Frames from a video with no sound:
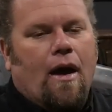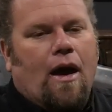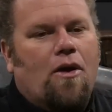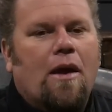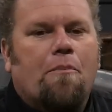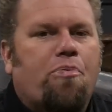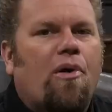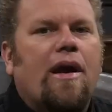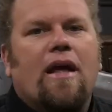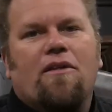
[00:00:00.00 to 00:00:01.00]
I don't like
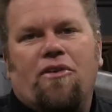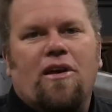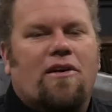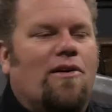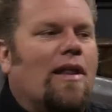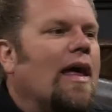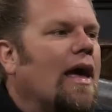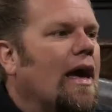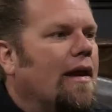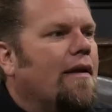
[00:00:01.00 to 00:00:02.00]
bringing the vehicle
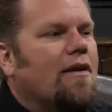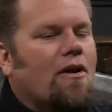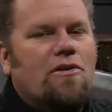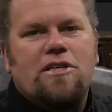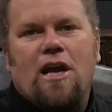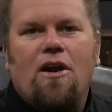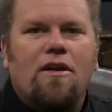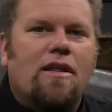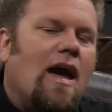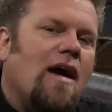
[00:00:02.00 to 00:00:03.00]
in and, you know,
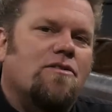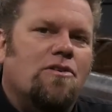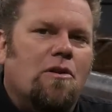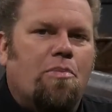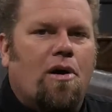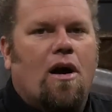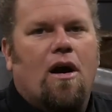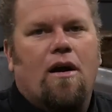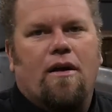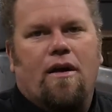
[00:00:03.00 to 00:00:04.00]
tearing the axle
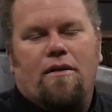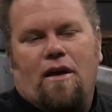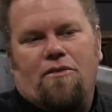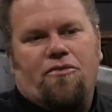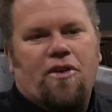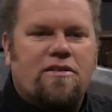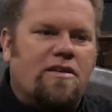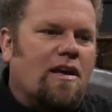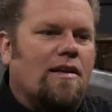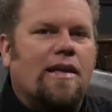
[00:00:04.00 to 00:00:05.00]
apart and
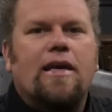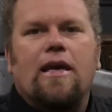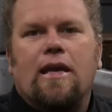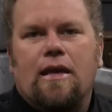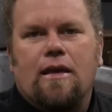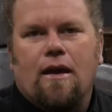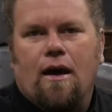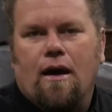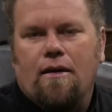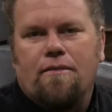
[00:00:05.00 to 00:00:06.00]
fixing a leaky
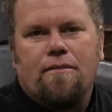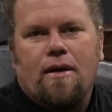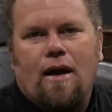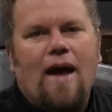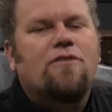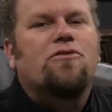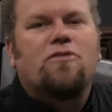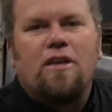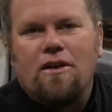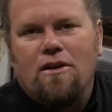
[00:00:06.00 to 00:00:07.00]
axle
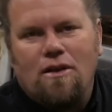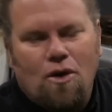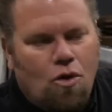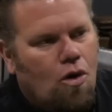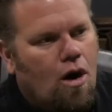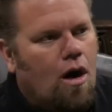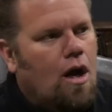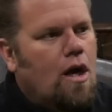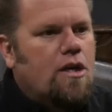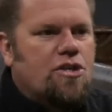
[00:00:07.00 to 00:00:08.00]
seal or
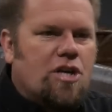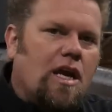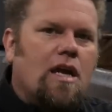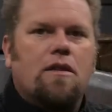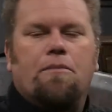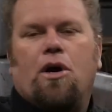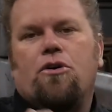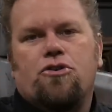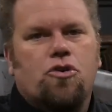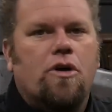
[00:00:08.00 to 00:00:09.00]
checking the
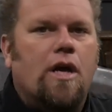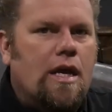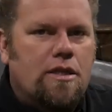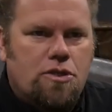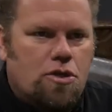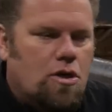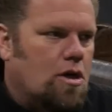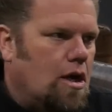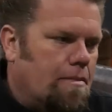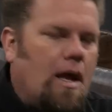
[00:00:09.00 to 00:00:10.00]
ball joints
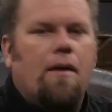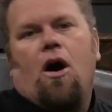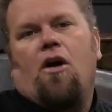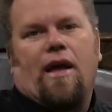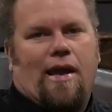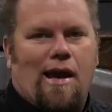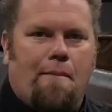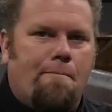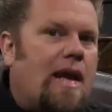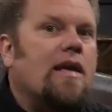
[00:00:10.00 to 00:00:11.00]
or all that kind
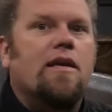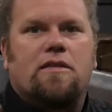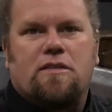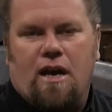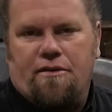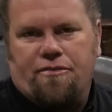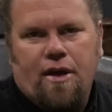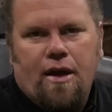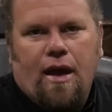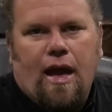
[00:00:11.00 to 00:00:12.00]
of maintenance stuff.
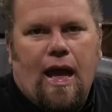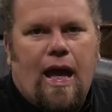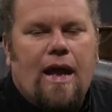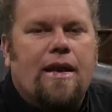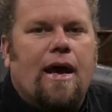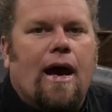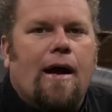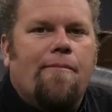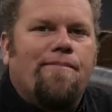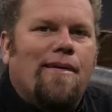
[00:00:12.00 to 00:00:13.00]
And
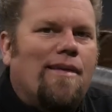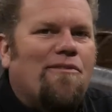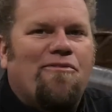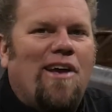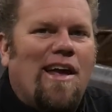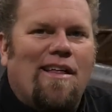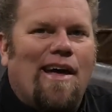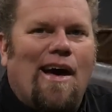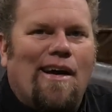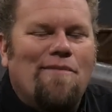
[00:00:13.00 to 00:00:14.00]
I'm not a fan of
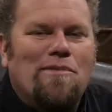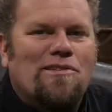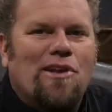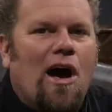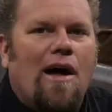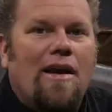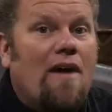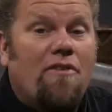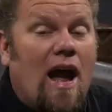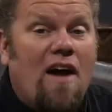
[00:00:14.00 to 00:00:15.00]
that. I'm just not.
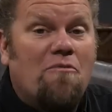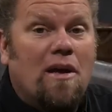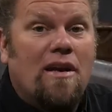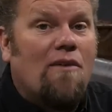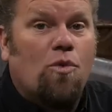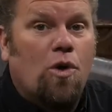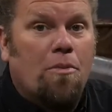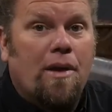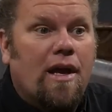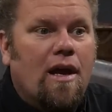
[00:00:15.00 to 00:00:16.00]
Never have been, never
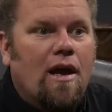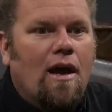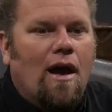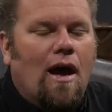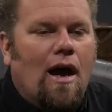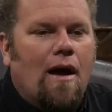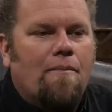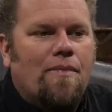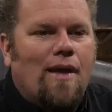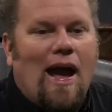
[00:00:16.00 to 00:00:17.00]
will be.
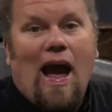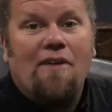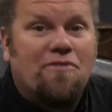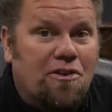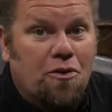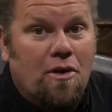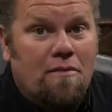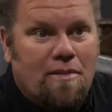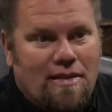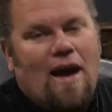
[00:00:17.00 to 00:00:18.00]
I have to do
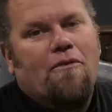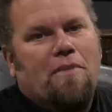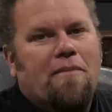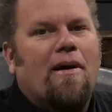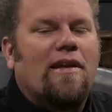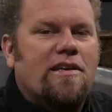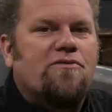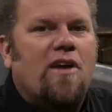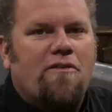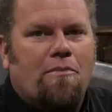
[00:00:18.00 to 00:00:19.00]
it, but that would be my
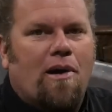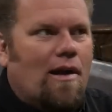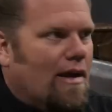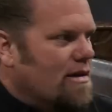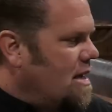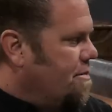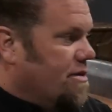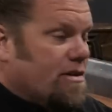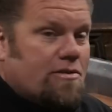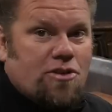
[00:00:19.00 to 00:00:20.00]
least favorite part. Like I
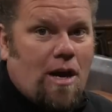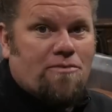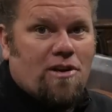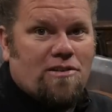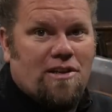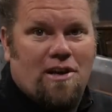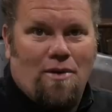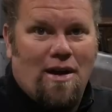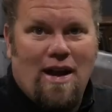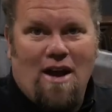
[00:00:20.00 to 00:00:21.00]
said, the shop truck's in here
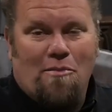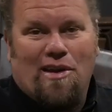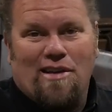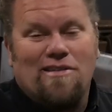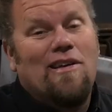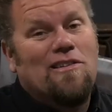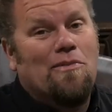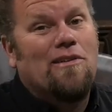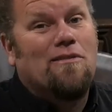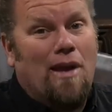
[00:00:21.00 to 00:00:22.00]
right now because it needs a
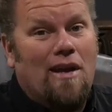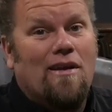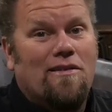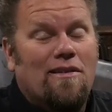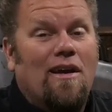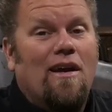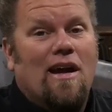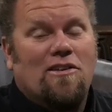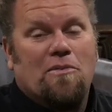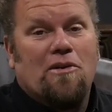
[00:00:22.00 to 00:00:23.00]
bunch of maintenance.
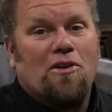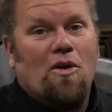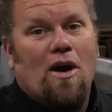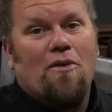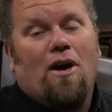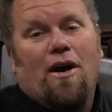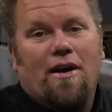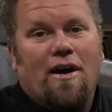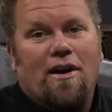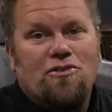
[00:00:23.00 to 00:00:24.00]
It's about to go out
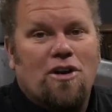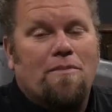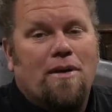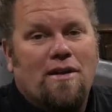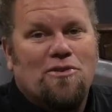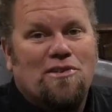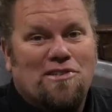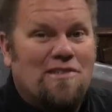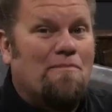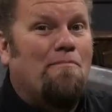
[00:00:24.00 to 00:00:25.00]
on a trip, and so it
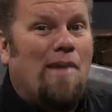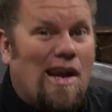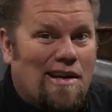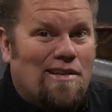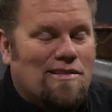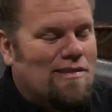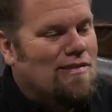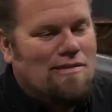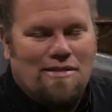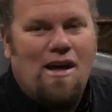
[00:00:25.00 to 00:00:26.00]
just needs maintenance.
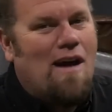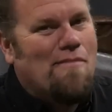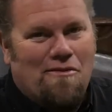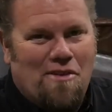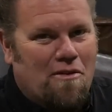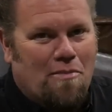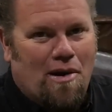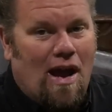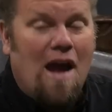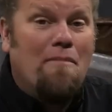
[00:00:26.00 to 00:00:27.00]
It's not my favorite
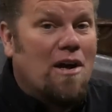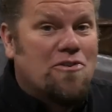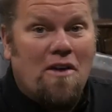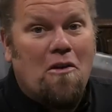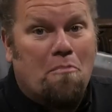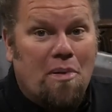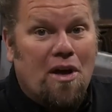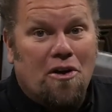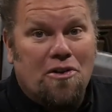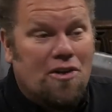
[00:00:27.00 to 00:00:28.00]
part. I'd much rather
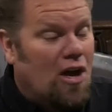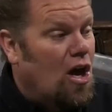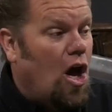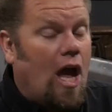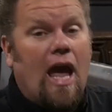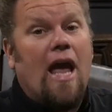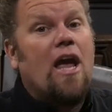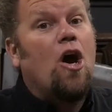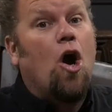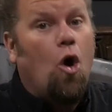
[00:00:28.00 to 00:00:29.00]
build
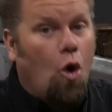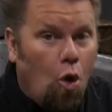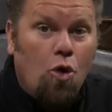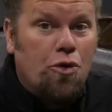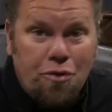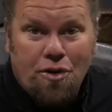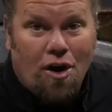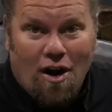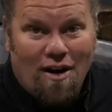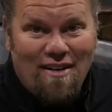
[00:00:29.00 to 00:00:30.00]
a whole new
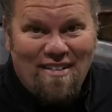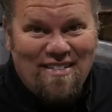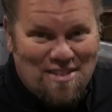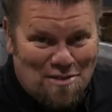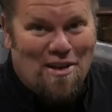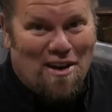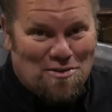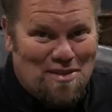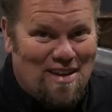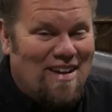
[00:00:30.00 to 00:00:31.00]
car, to be
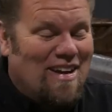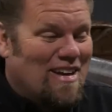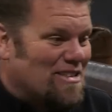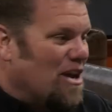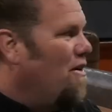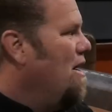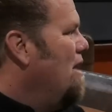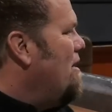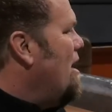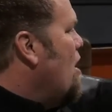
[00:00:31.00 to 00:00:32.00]
honest with you. So
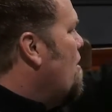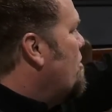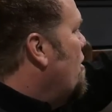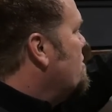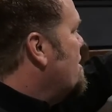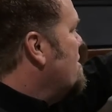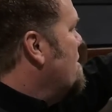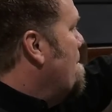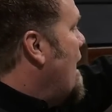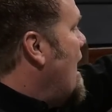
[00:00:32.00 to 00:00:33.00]
there you go. Those are
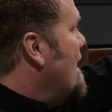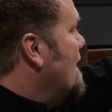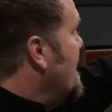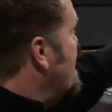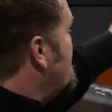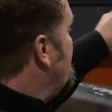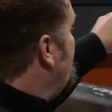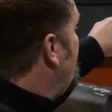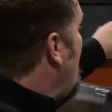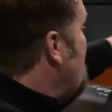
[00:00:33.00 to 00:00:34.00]
my least
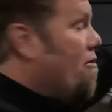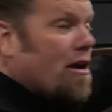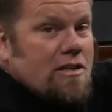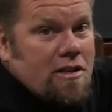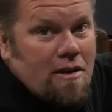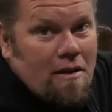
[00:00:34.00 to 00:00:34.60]
favorite